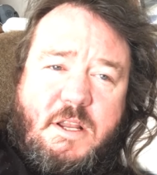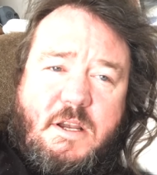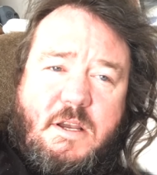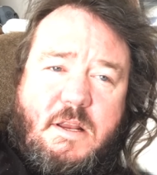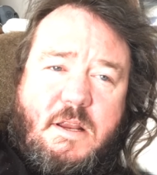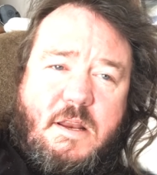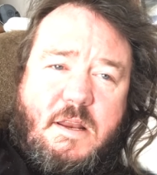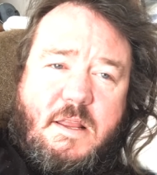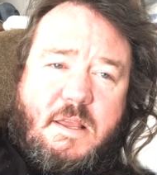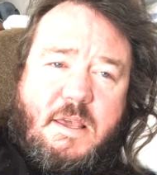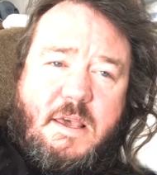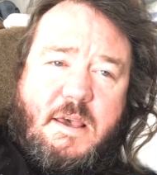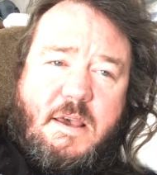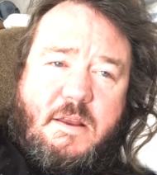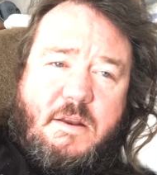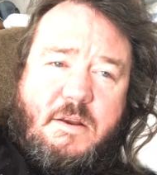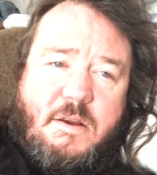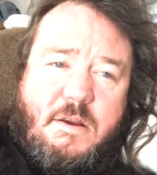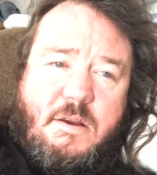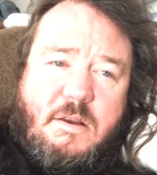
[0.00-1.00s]
good
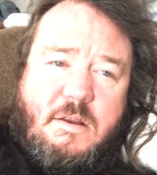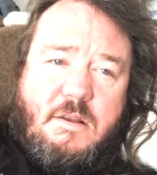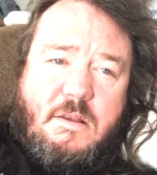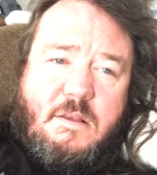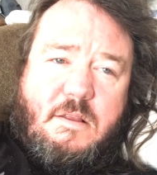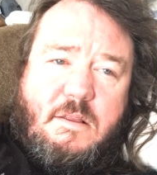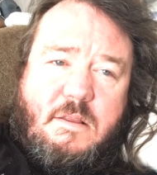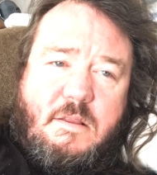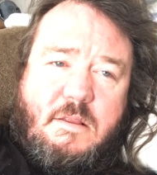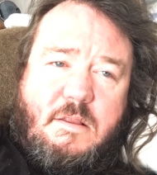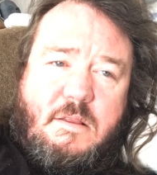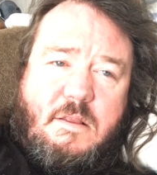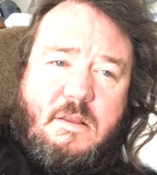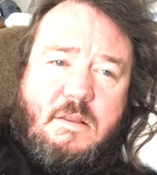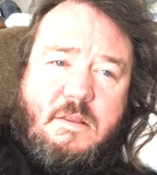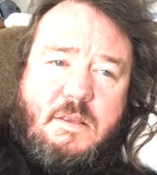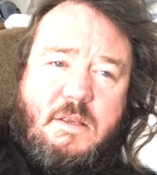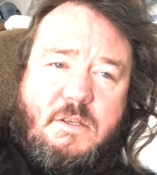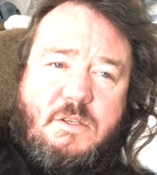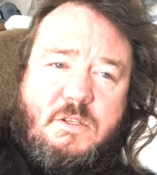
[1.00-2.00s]
indicator
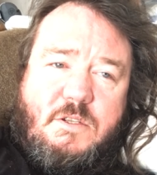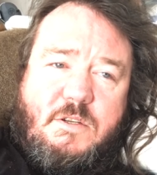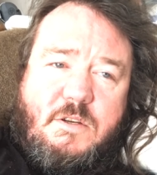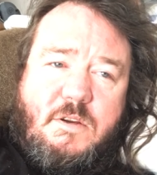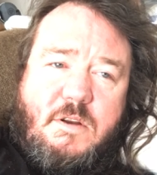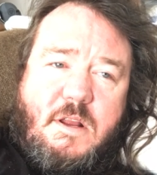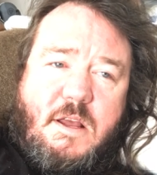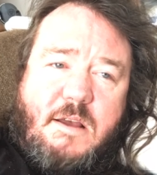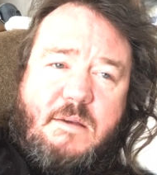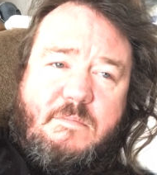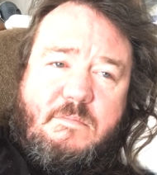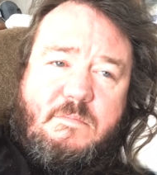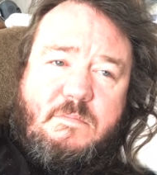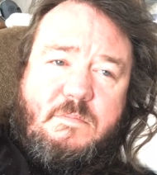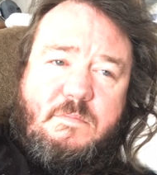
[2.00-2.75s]
that they screwed up